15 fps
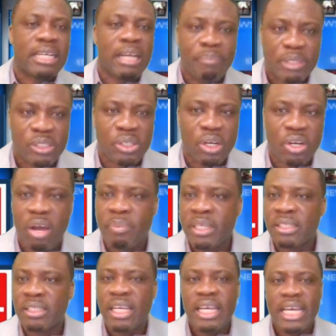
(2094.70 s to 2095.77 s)
Mr.
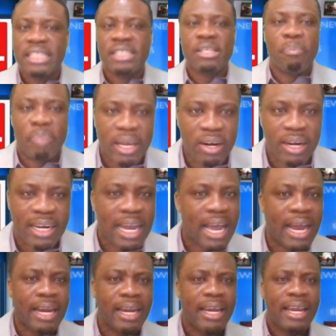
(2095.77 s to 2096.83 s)
Cummings is a better
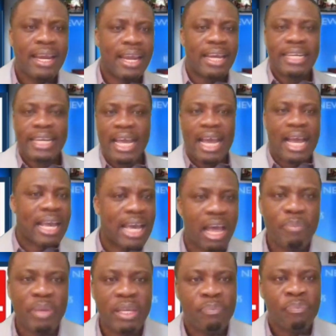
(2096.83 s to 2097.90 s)
guy, and they are
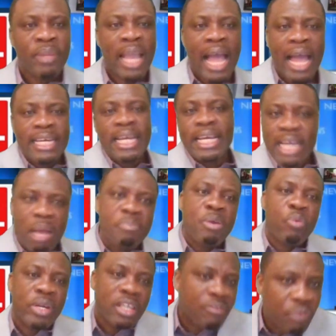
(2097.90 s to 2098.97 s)
coming. Are they coming
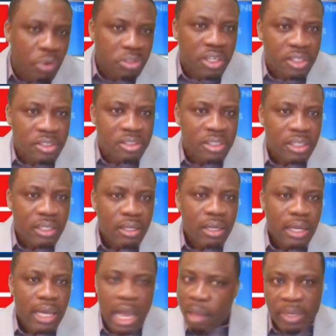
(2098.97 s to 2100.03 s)
with the voters?
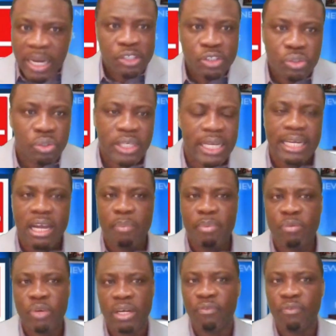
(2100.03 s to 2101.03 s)
I'm not sure they are coming with the